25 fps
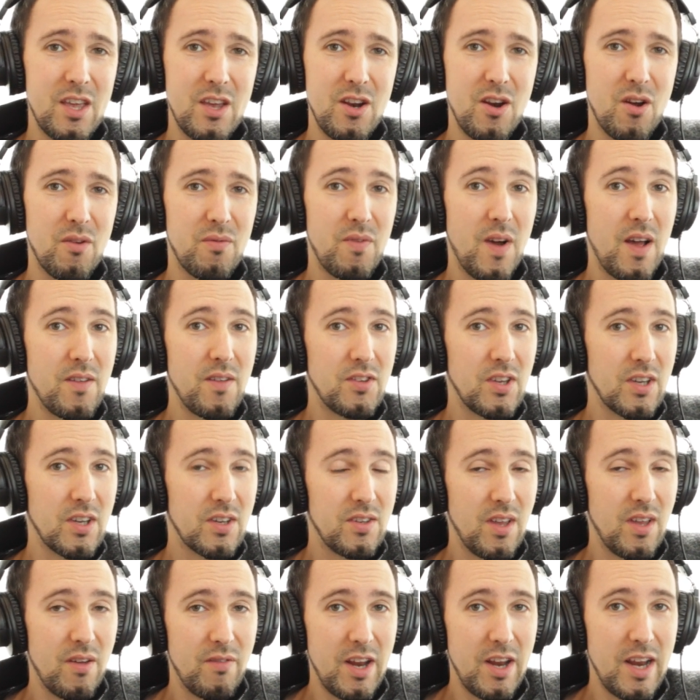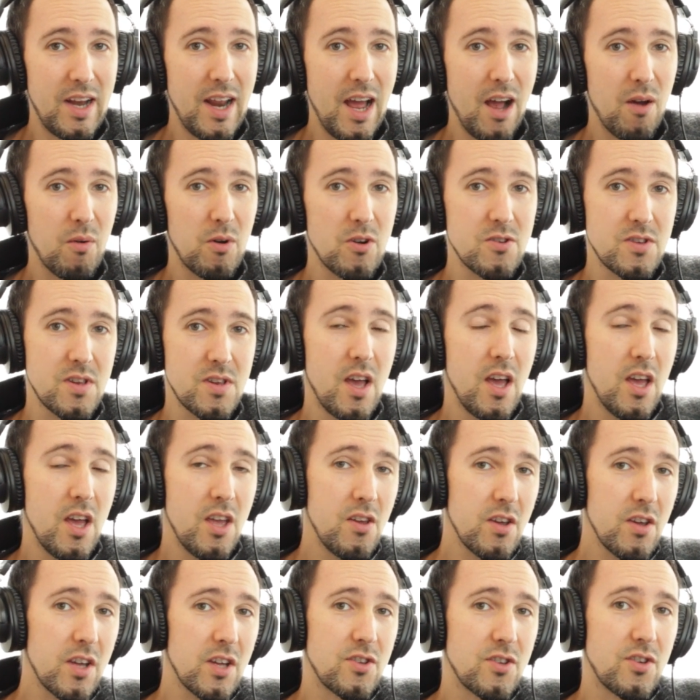5, 6, 7, 8 hours,
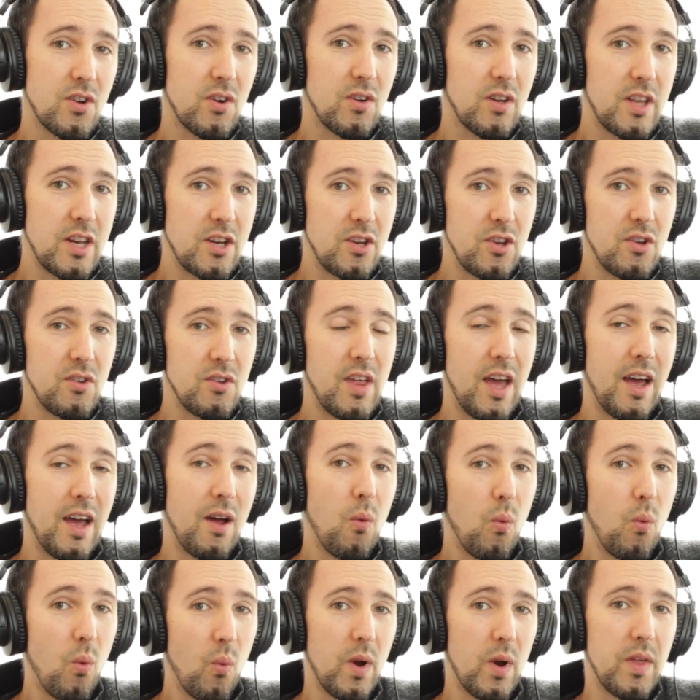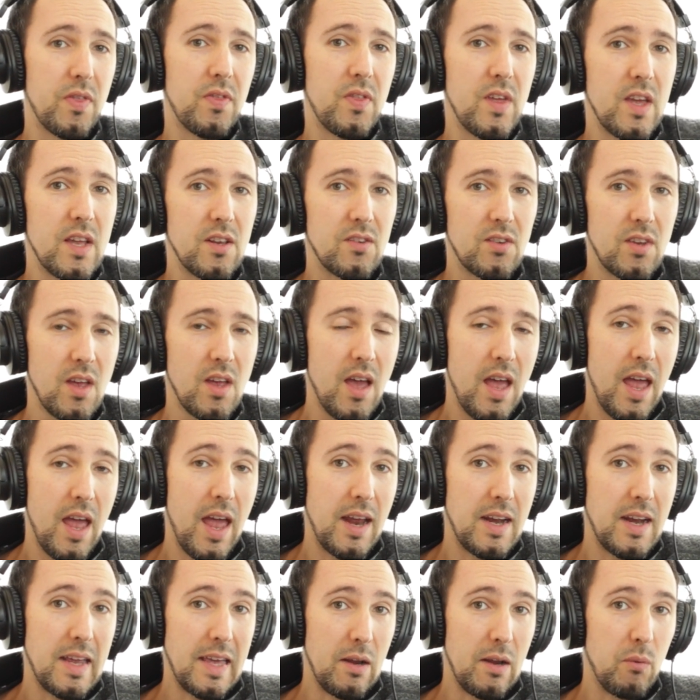you could certainly do that with these.
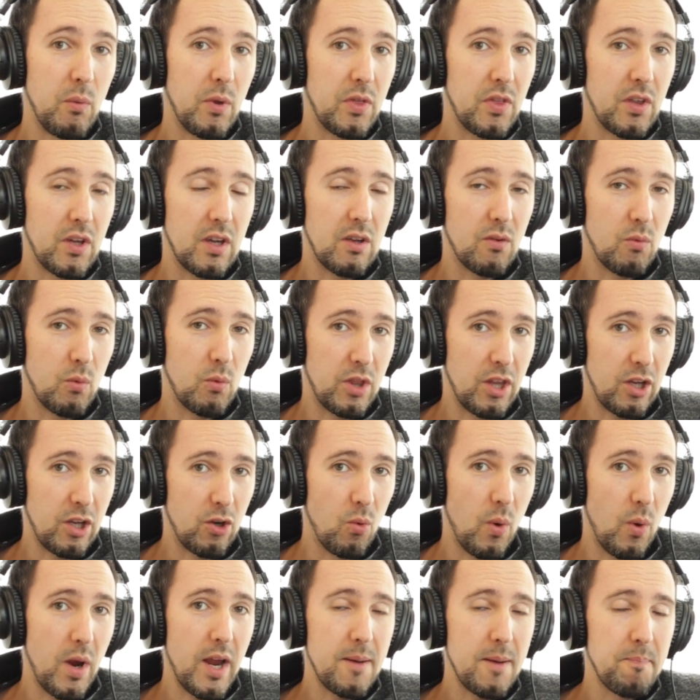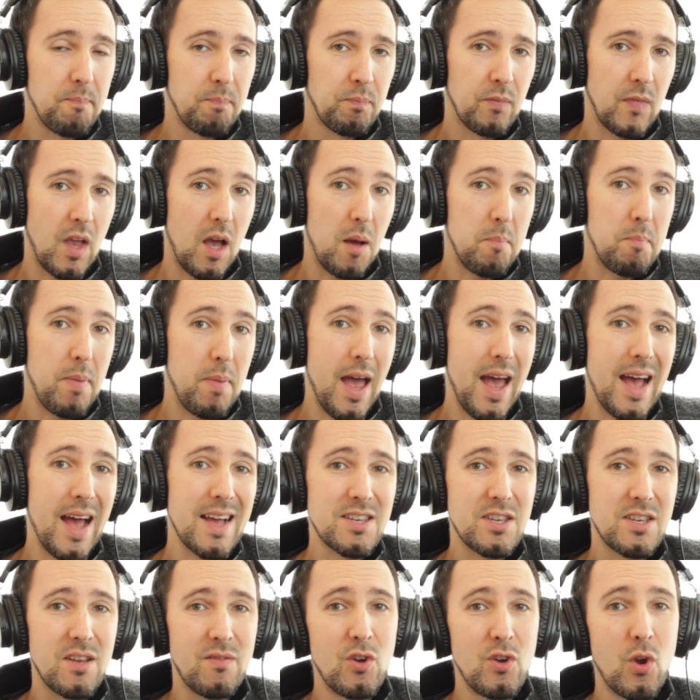And again, with the great
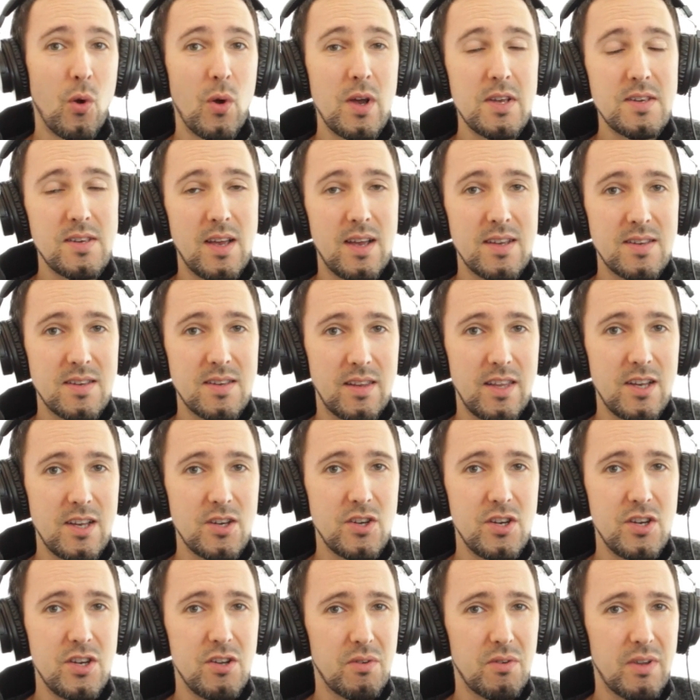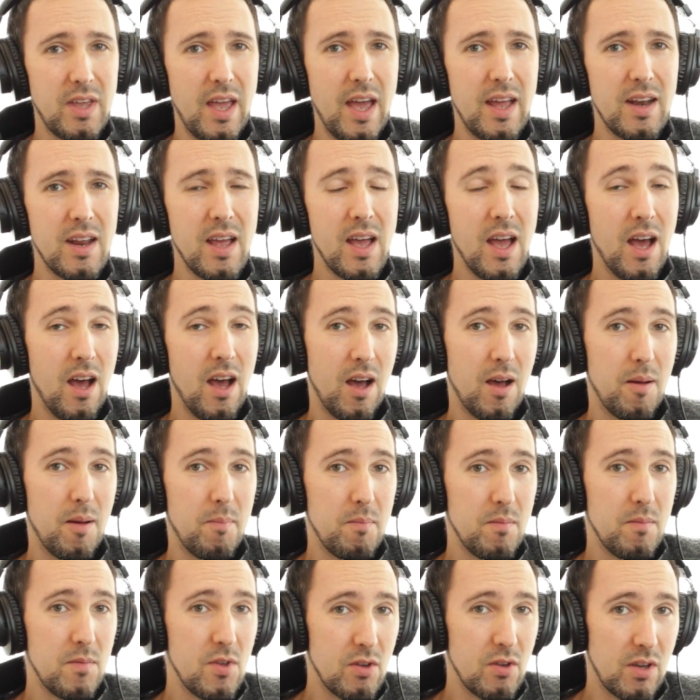passive noise isolation you'll get,
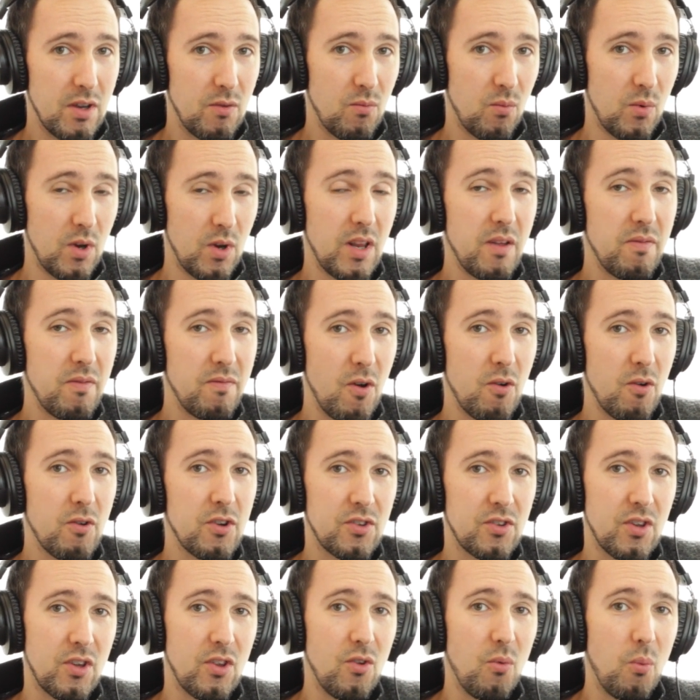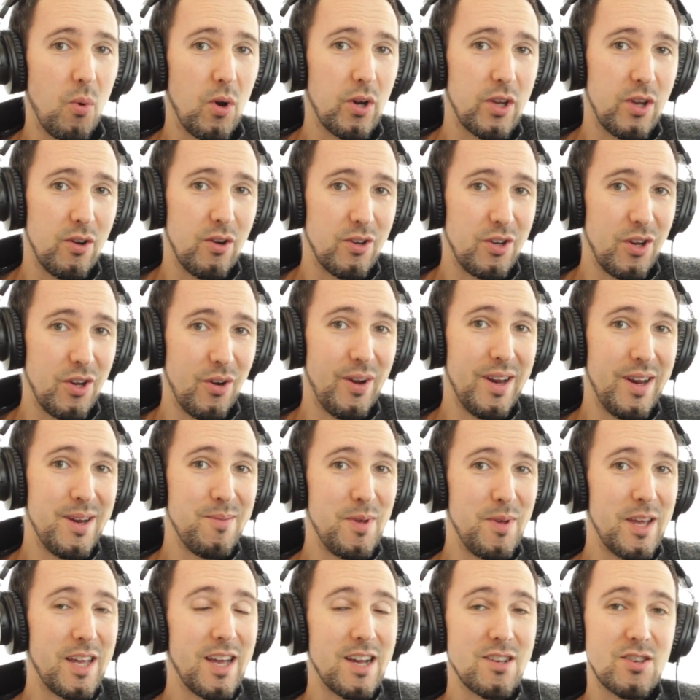you can really focus on the work you're
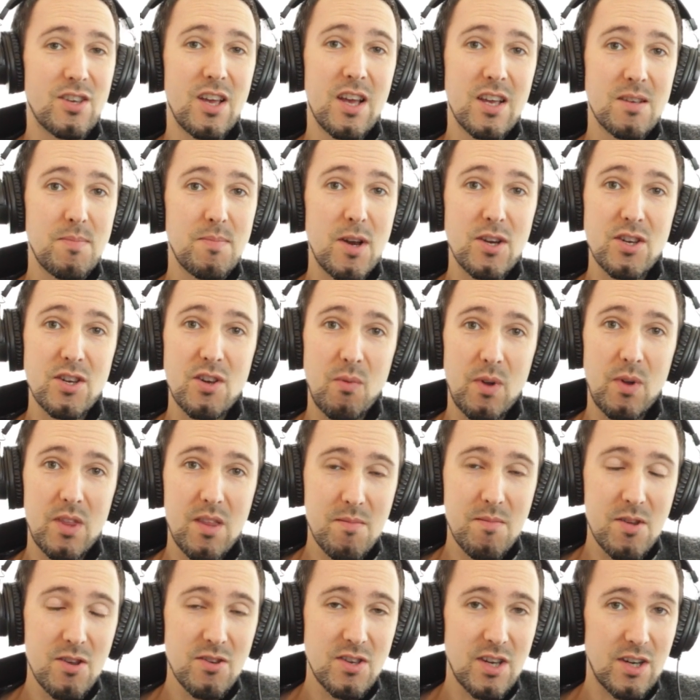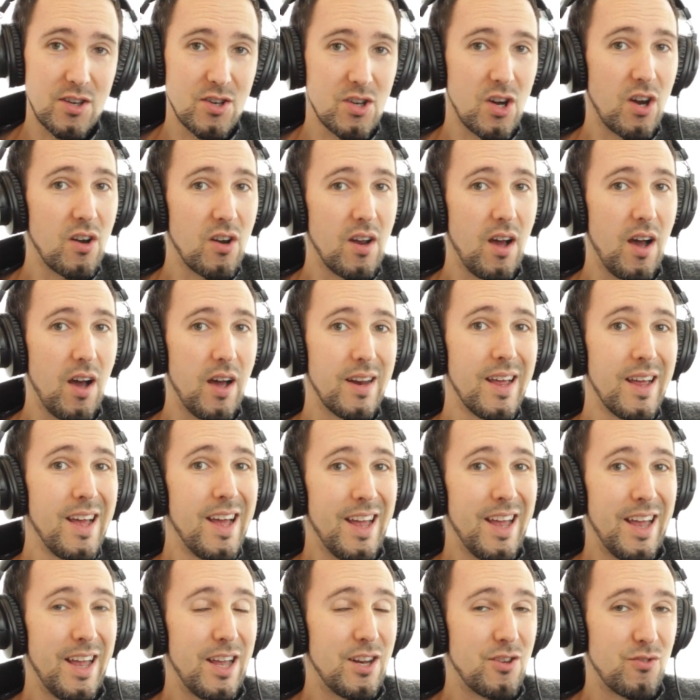doing, because especially when the music's turned on,
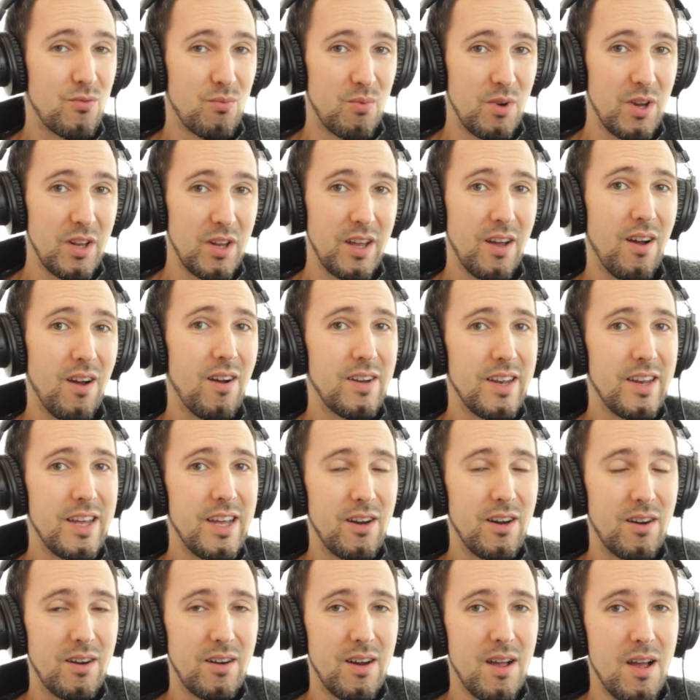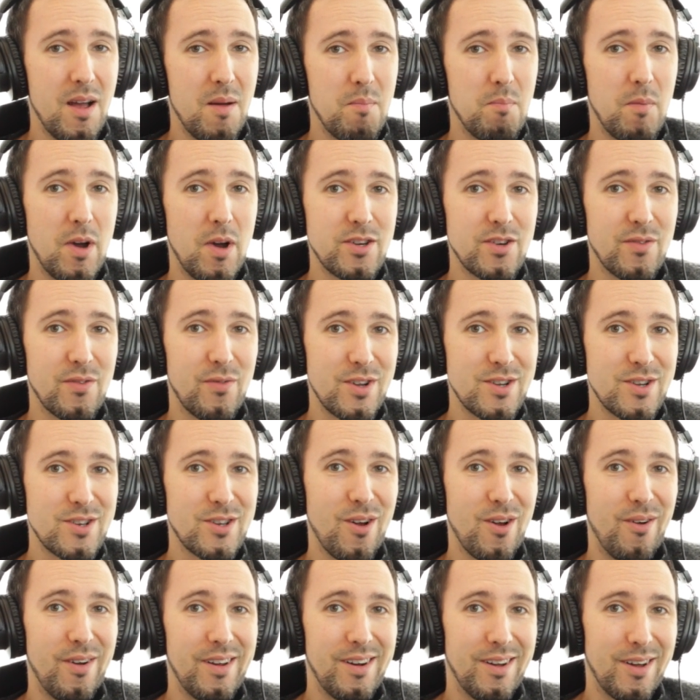it's really hard to hear much of what's
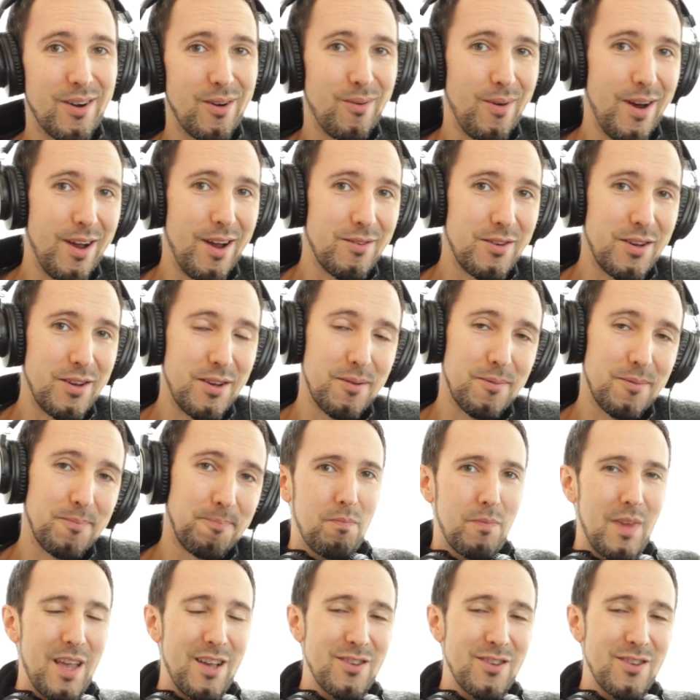going on around you.